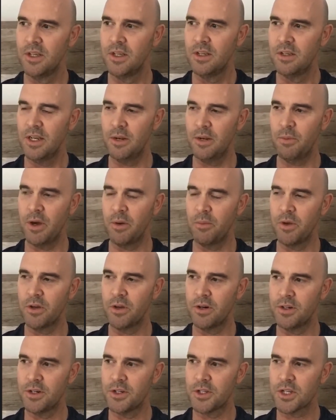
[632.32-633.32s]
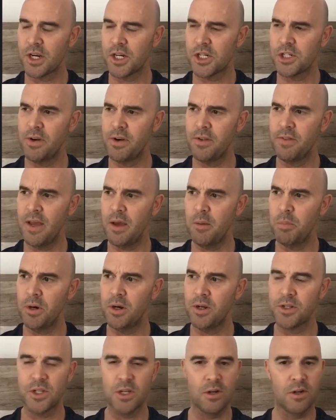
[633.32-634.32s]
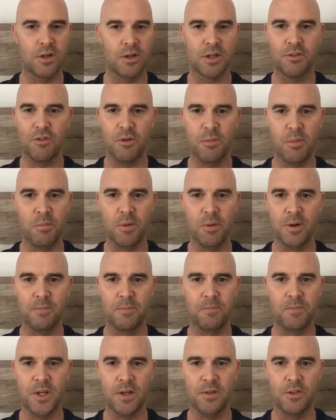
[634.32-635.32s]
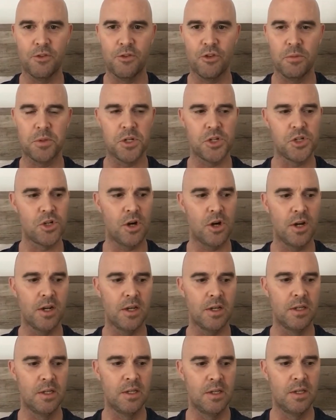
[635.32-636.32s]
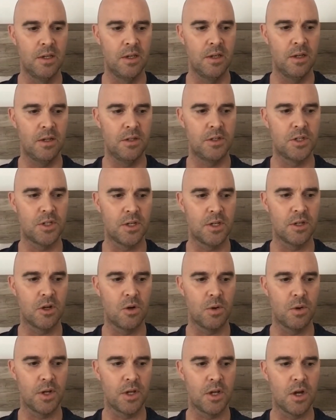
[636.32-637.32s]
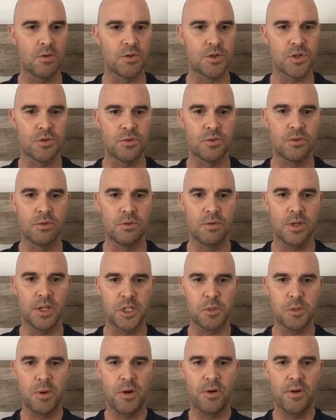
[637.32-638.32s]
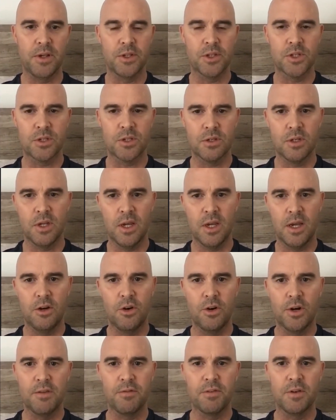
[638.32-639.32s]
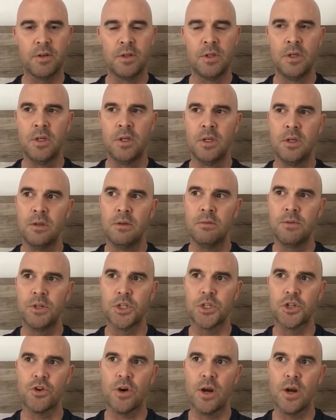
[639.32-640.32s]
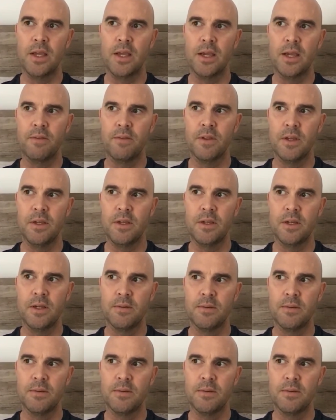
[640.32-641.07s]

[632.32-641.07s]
anyway, we got into a discussion around that. But I said I can remember the trip to China. It's quite a cultural experience. Not even just training at the